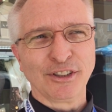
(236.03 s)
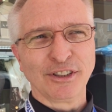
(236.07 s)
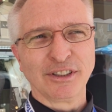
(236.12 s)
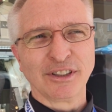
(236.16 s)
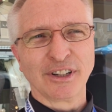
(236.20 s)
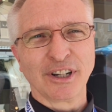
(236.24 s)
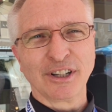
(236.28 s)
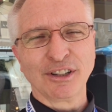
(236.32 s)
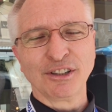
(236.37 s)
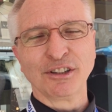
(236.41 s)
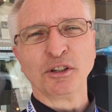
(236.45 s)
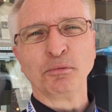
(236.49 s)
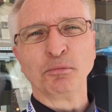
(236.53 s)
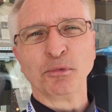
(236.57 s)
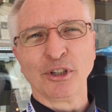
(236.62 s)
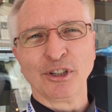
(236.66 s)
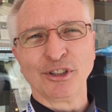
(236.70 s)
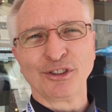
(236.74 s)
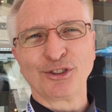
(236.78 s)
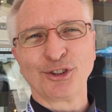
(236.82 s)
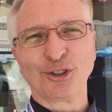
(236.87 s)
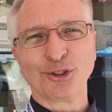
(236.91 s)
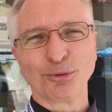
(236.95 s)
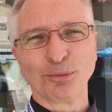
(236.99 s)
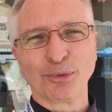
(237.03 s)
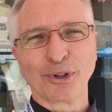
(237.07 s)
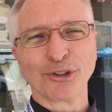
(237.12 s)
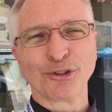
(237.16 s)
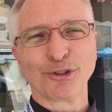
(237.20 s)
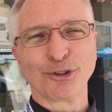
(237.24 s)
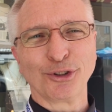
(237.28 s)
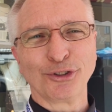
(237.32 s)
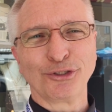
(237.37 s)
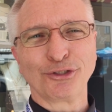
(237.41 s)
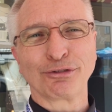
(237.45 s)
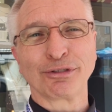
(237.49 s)
He did not limit her
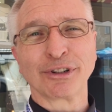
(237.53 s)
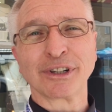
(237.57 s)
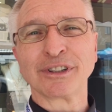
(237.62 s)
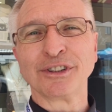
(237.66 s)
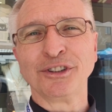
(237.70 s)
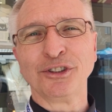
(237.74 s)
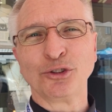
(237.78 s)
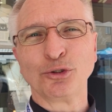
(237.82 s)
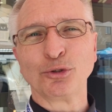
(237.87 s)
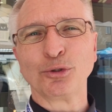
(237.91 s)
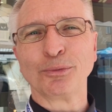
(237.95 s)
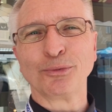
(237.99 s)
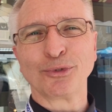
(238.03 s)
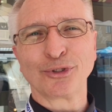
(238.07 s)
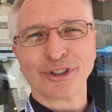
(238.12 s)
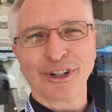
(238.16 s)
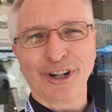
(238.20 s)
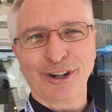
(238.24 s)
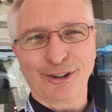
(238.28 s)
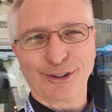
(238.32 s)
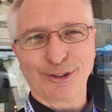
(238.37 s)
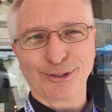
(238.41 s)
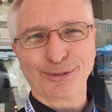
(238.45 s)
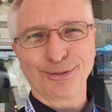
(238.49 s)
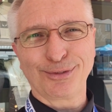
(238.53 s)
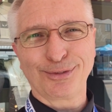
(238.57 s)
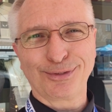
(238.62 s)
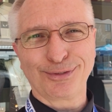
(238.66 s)
motherhood strictly to himself.